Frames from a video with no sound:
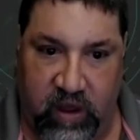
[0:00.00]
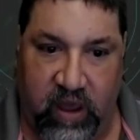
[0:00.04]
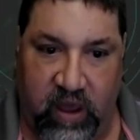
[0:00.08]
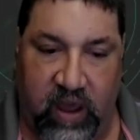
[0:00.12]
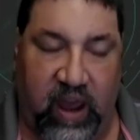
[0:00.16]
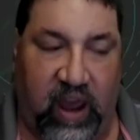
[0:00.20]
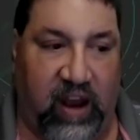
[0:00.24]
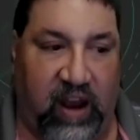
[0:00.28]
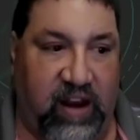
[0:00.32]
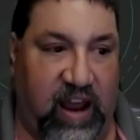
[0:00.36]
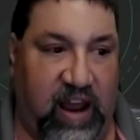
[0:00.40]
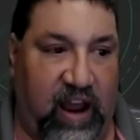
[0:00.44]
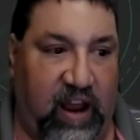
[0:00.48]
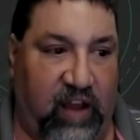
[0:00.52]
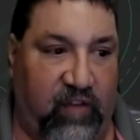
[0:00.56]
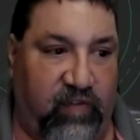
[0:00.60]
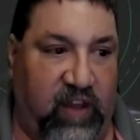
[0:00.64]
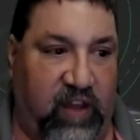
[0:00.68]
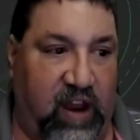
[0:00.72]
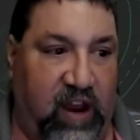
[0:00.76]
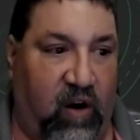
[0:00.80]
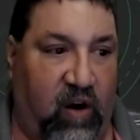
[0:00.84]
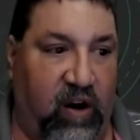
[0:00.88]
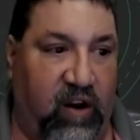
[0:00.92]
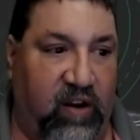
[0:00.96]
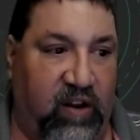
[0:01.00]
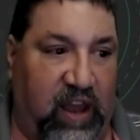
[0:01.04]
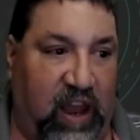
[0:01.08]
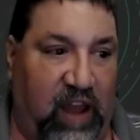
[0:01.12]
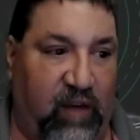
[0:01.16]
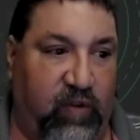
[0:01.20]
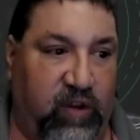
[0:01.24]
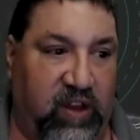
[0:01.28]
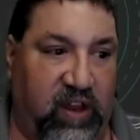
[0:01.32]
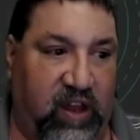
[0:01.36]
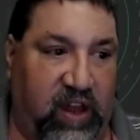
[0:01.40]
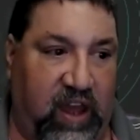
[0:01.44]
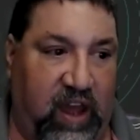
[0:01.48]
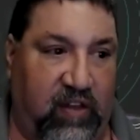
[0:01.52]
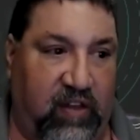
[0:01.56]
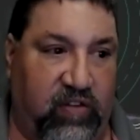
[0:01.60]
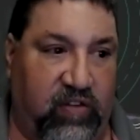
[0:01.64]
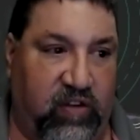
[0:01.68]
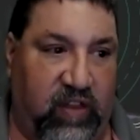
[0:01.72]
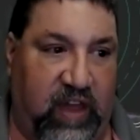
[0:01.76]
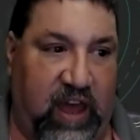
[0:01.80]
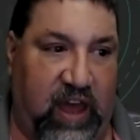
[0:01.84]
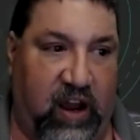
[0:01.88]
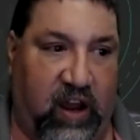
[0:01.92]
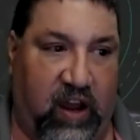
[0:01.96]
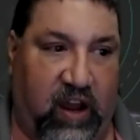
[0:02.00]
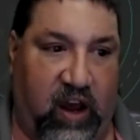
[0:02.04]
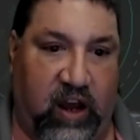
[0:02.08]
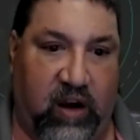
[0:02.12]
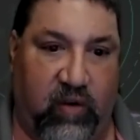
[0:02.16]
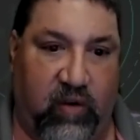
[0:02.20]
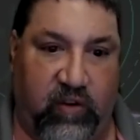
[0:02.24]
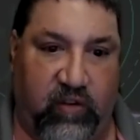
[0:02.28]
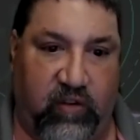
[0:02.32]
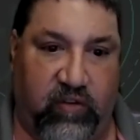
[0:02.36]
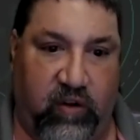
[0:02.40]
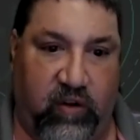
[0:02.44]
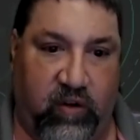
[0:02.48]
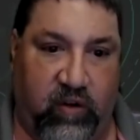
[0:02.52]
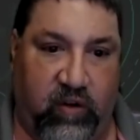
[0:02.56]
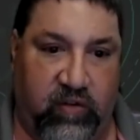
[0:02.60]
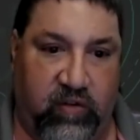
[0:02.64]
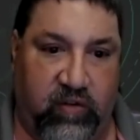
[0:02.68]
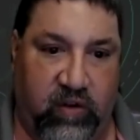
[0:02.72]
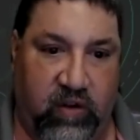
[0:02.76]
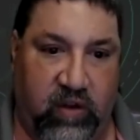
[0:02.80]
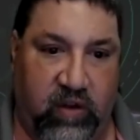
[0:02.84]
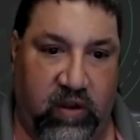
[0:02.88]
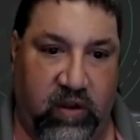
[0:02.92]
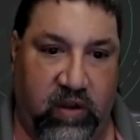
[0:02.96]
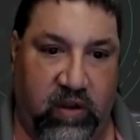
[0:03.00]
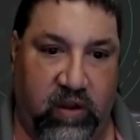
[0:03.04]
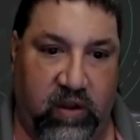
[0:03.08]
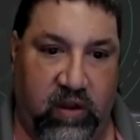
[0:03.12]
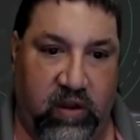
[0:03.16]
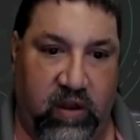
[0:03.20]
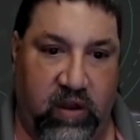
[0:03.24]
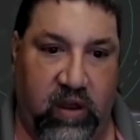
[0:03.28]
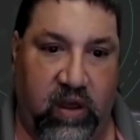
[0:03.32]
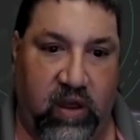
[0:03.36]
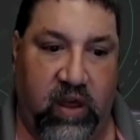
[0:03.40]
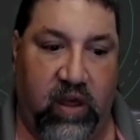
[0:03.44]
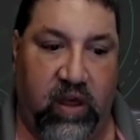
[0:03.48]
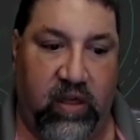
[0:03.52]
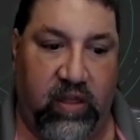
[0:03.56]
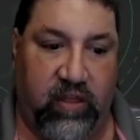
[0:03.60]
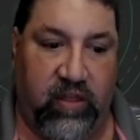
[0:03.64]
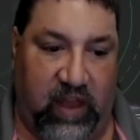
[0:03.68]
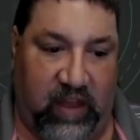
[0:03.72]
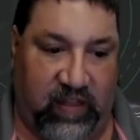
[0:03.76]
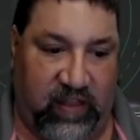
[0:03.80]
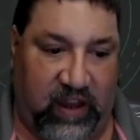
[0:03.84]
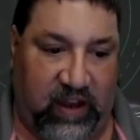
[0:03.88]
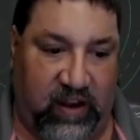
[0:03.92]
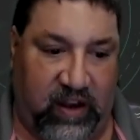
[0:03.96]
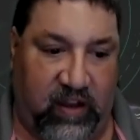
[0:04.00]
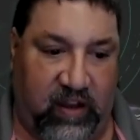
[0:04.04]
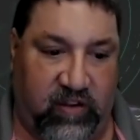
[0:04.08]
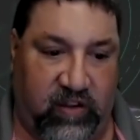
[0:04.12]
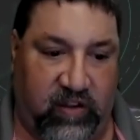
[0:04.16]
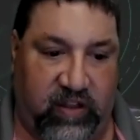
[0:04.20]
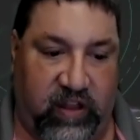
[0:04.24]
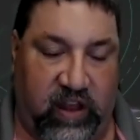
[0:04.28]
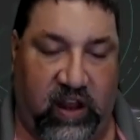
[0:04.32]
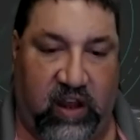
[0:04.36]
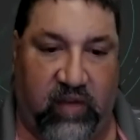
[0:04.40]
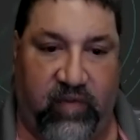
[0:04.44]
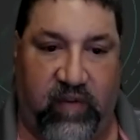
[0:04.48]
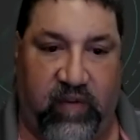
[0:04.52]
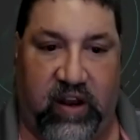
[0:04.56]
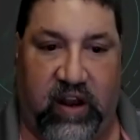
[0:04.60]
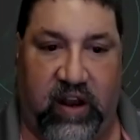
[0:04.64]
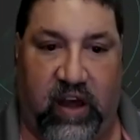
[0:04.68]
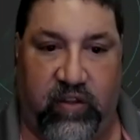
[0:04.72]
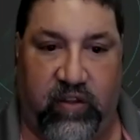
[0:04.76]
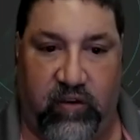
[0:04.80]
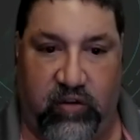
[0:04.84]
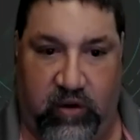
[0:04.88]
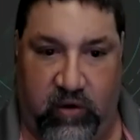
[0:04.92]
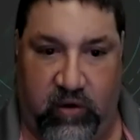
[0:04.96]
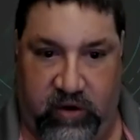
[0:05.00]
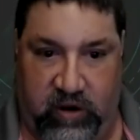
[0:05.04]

And that, if they aren't able to get to that kind of result, then they need to think about how they're doing